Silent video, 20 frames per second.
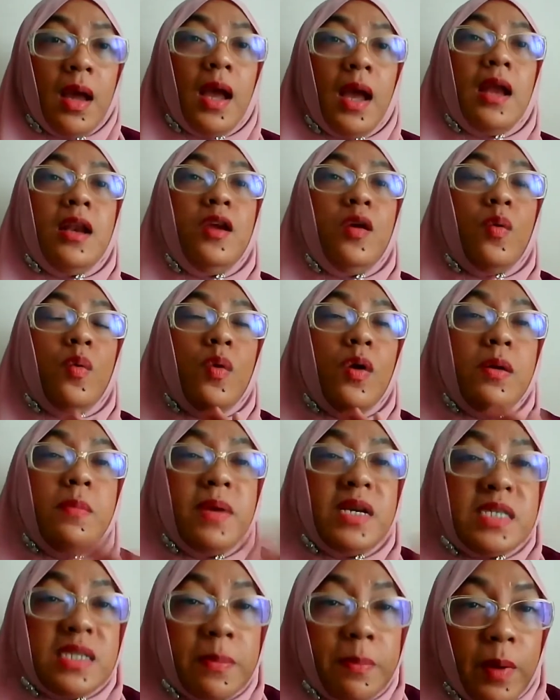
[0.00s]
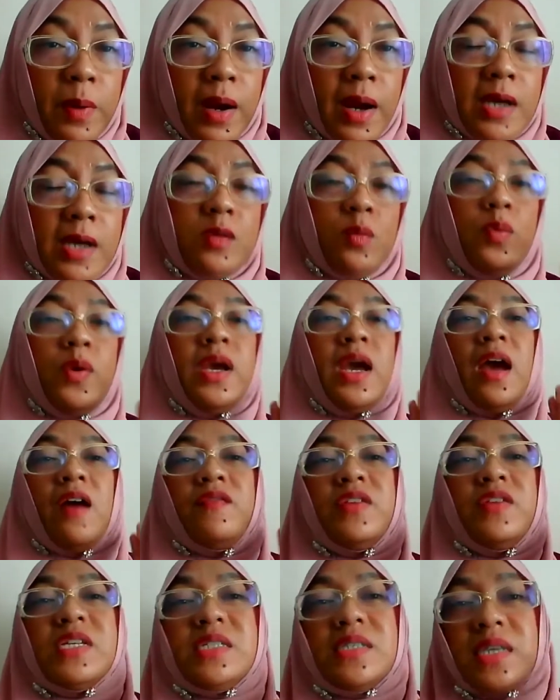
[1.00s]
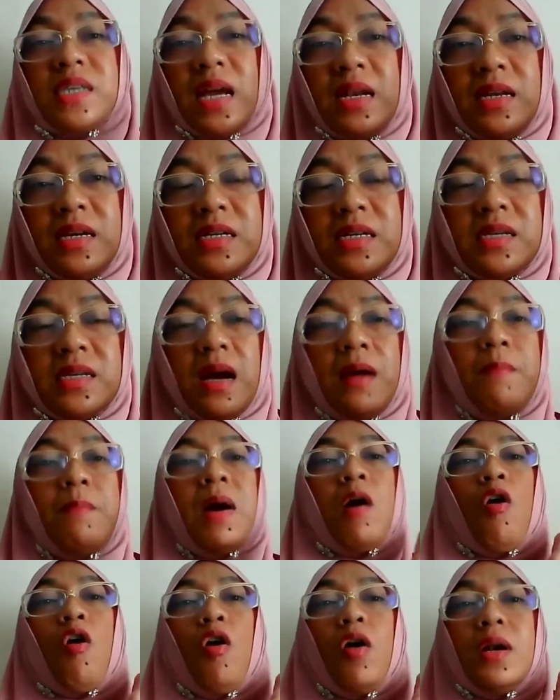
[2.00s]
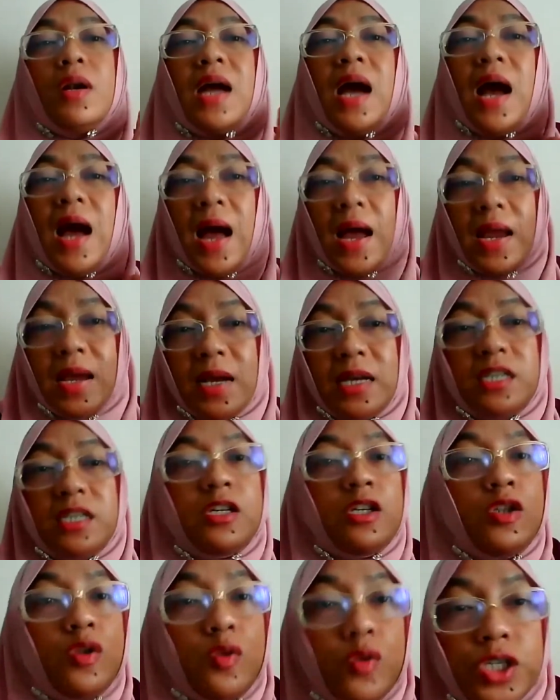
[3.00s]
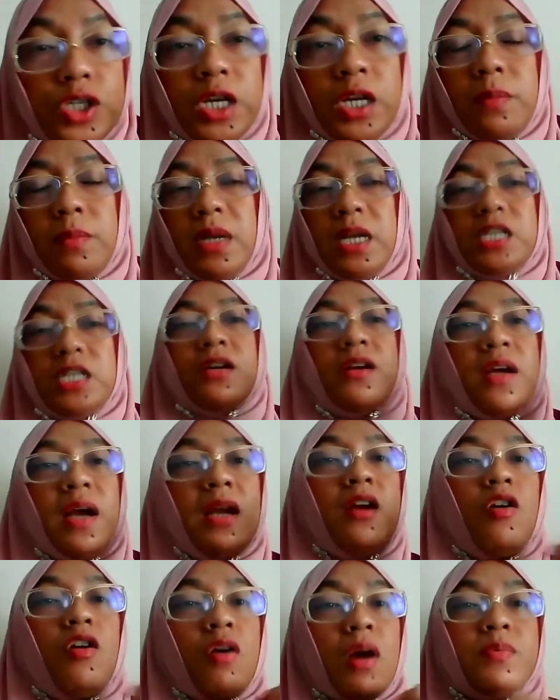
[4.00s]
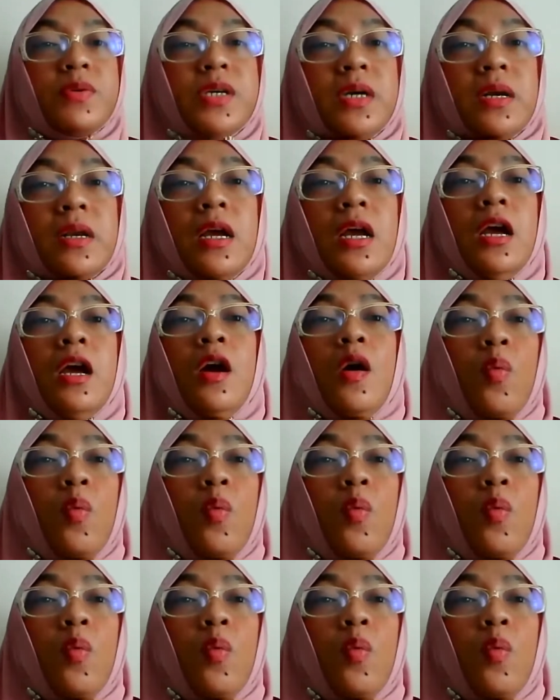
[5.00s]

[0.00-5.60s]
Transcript: And you won't be surprised, we have the studies among all the higher institutions in Malaysia regarding corruption.